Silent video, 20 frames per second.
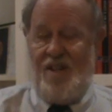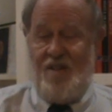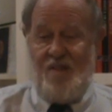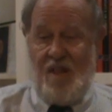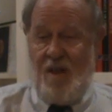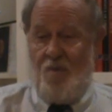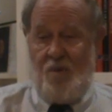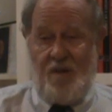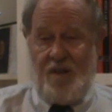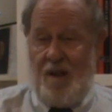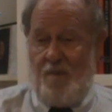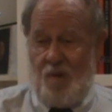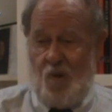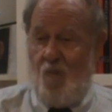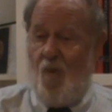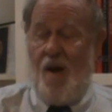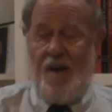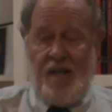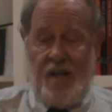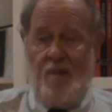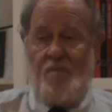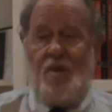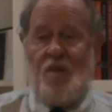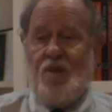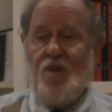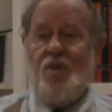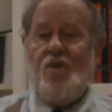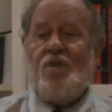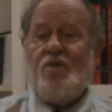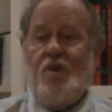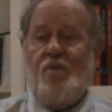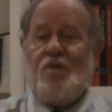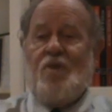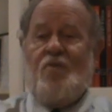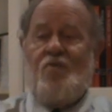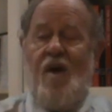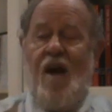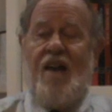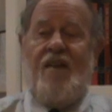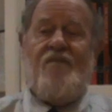they were number 1 and number 2 in terms
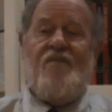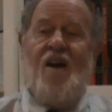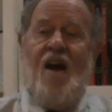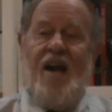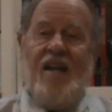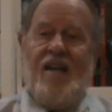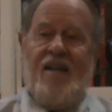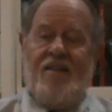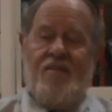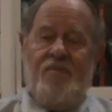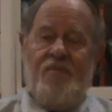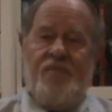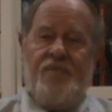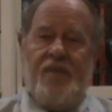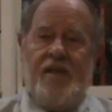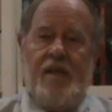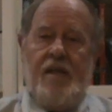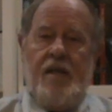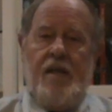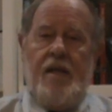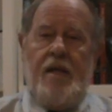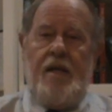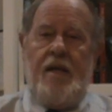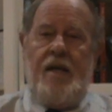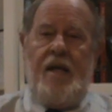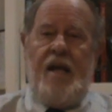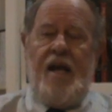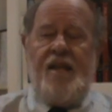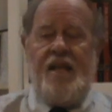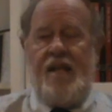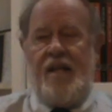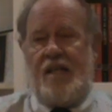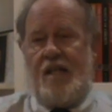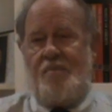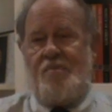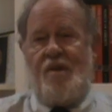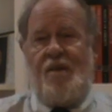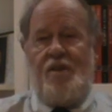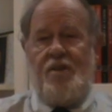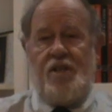of ratifying it. And then a
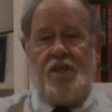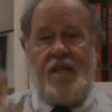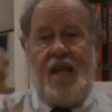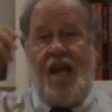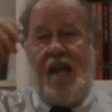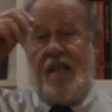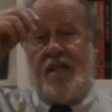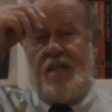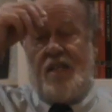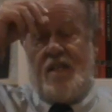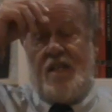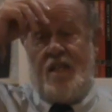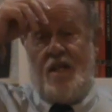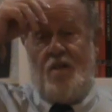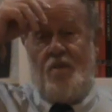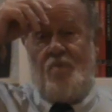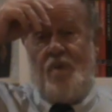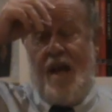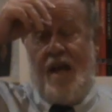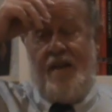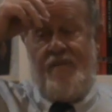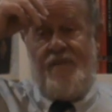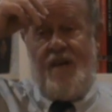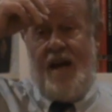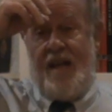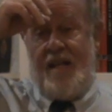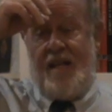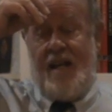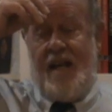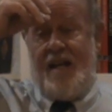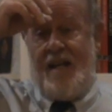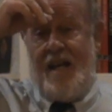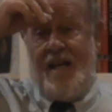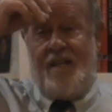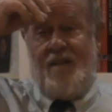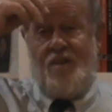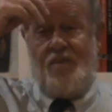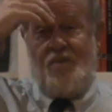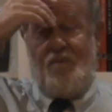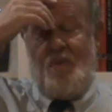couple other states ratified it. I
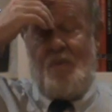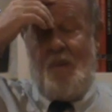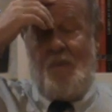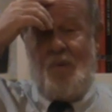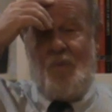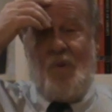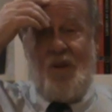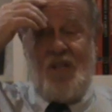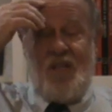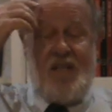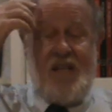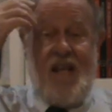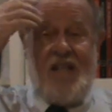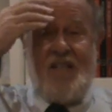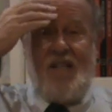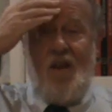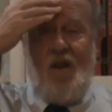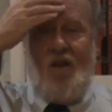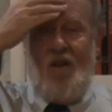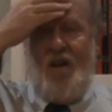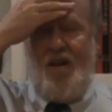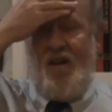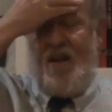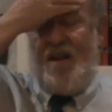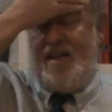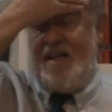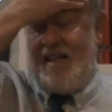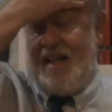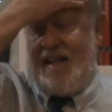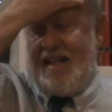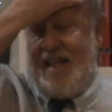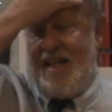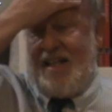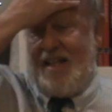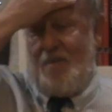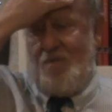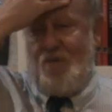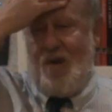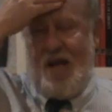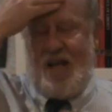don't remember which states they all are. I can't
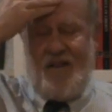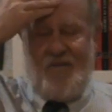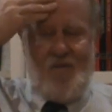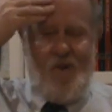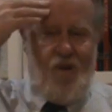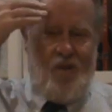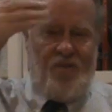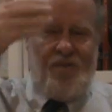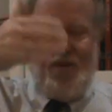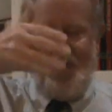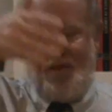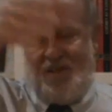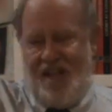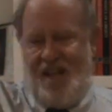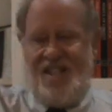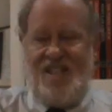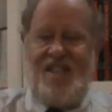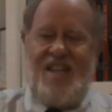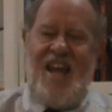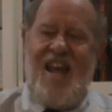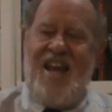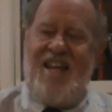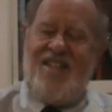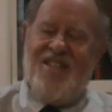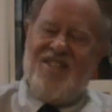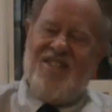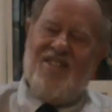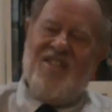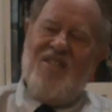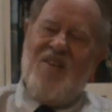keep track of all 13 states